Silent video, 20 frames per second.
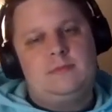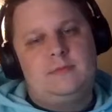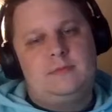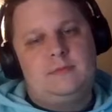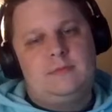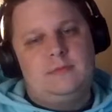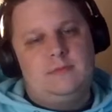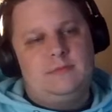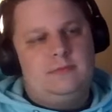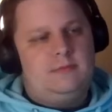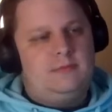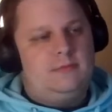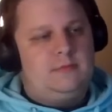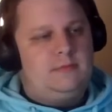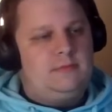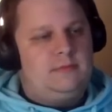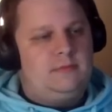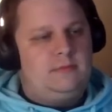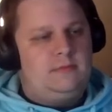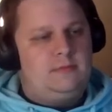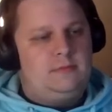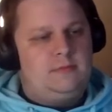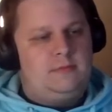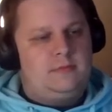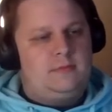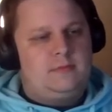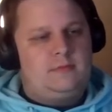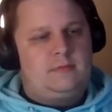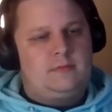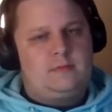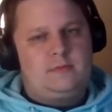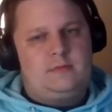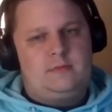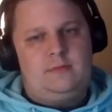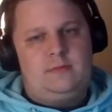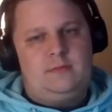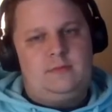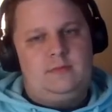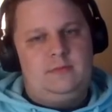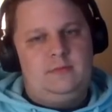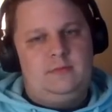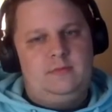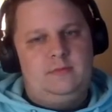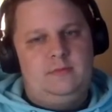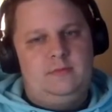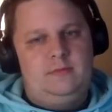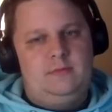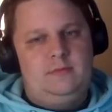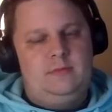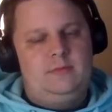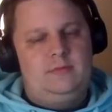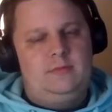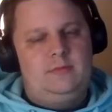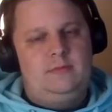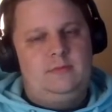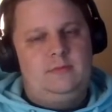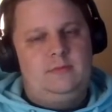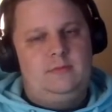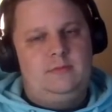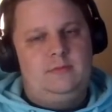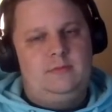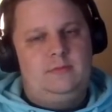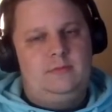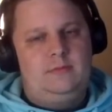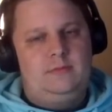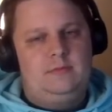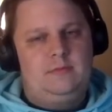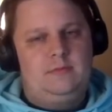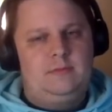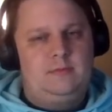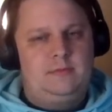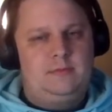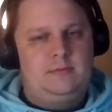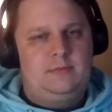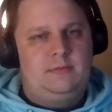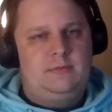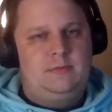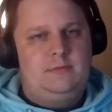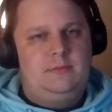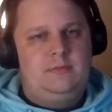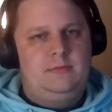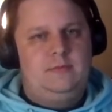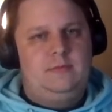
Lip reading: [no speech]